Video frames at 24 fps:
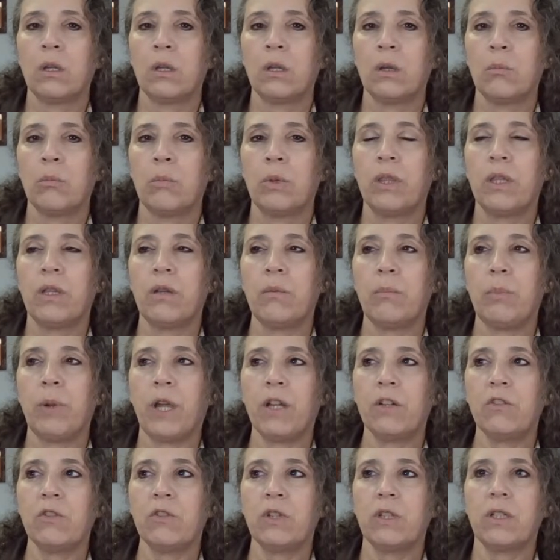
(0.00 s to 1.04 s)
But then
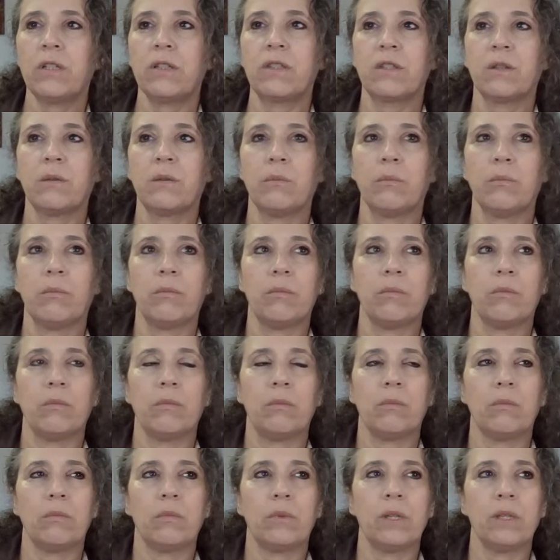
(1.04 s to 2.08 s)
Patrick did
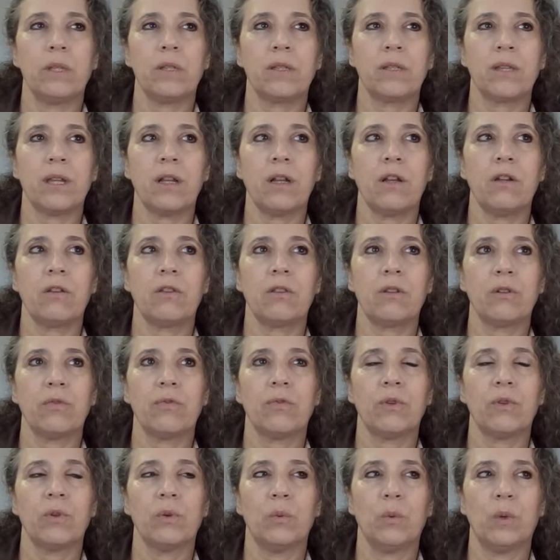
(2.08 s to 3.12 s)
it sat out there
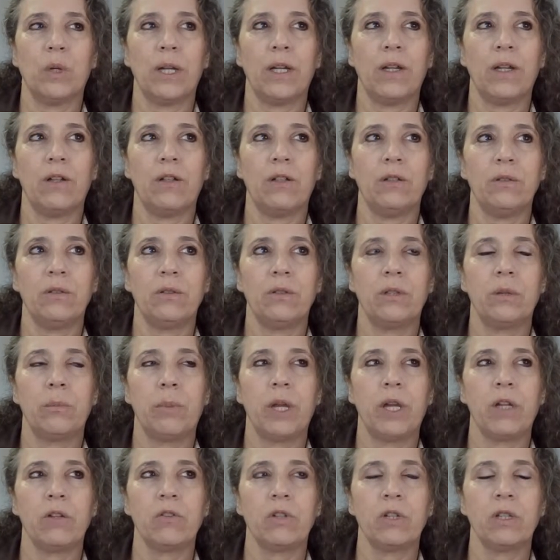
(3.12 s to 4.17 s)
for a while. Then
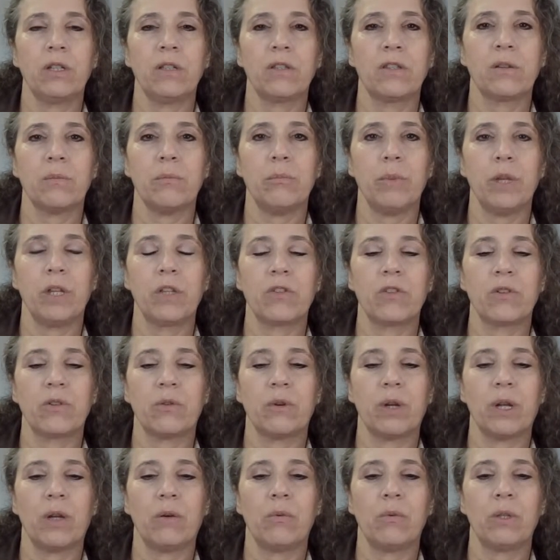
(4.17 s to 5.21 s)
Patrick did some messing
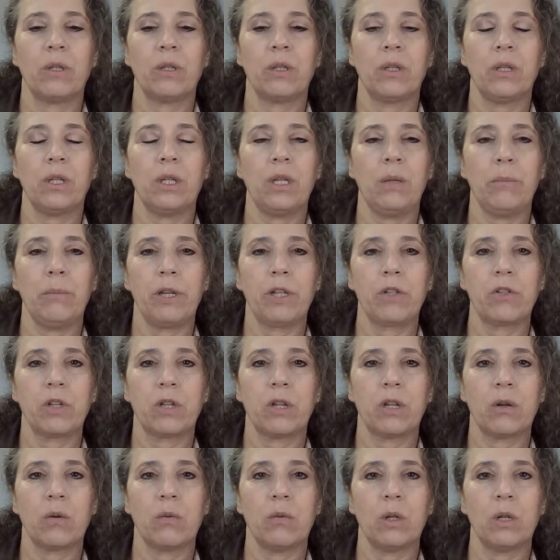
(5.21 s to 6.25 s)
around with it. He managed to
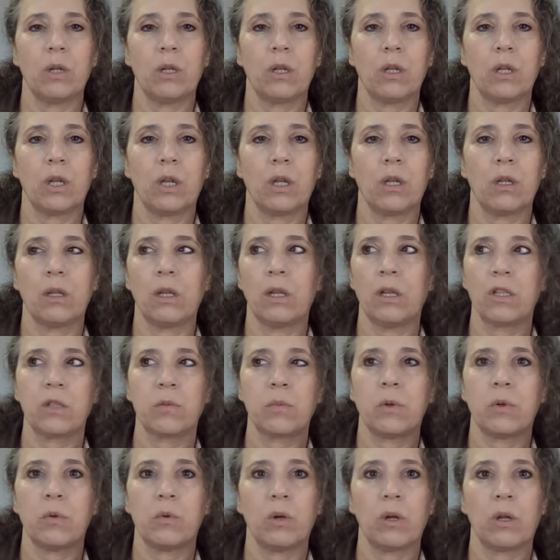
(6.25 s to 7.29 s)
get it working again, and it's
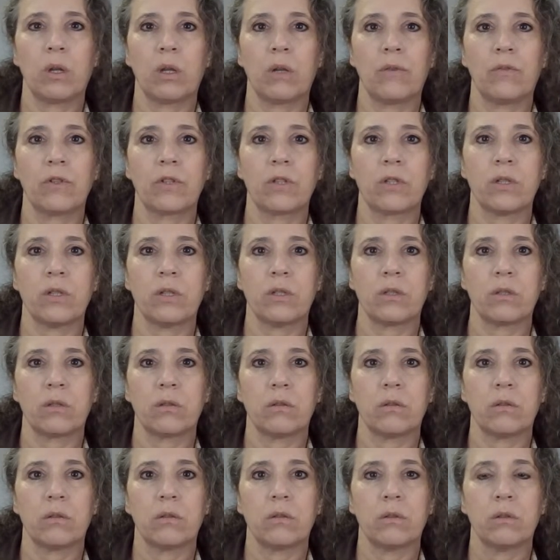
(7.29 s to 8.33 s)
been working ever since.
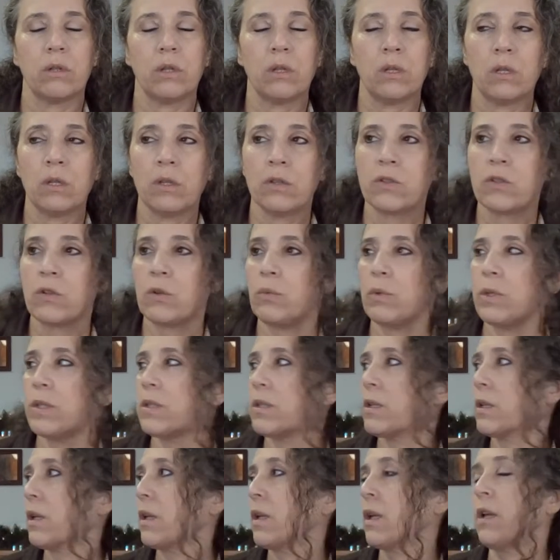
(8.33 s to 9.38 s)
So we
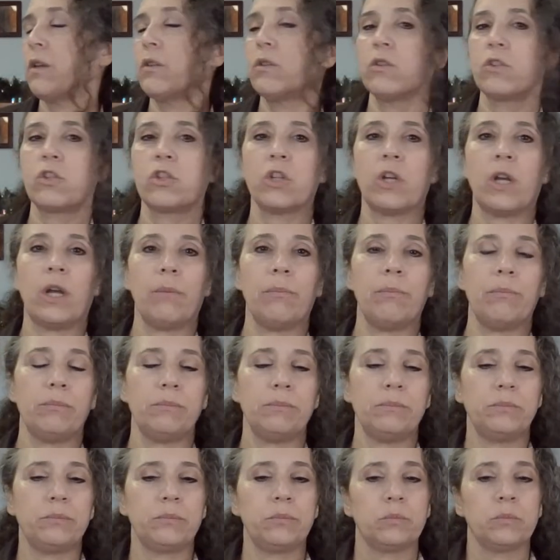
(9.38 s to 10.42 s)
stuck it out in the shop.
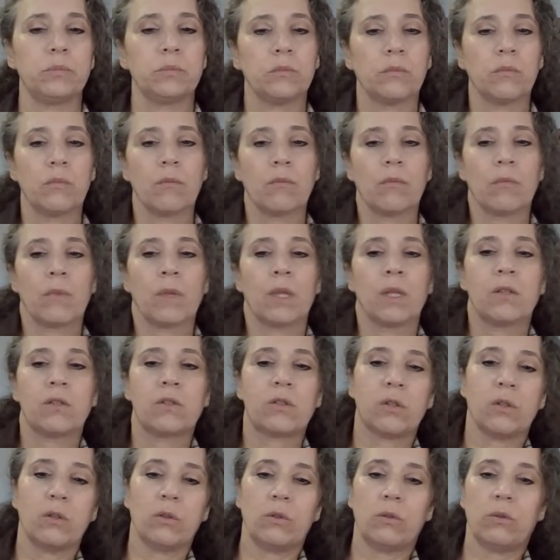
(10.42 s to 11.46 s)

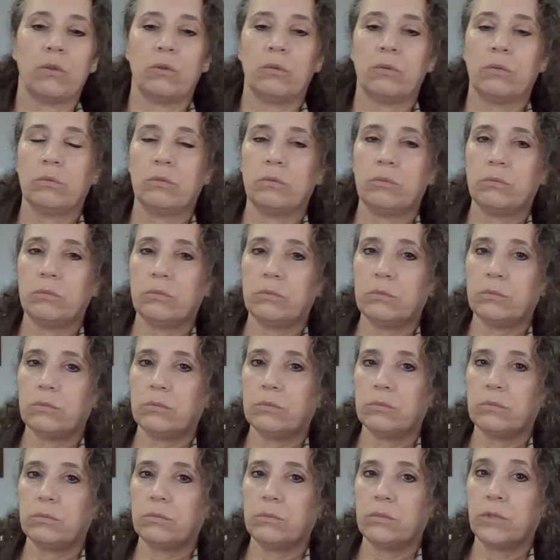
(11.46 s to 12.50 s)
So
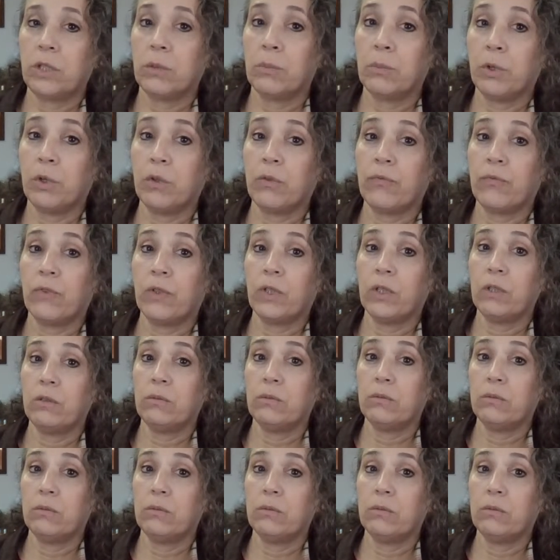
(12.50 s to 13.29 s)
they're both full.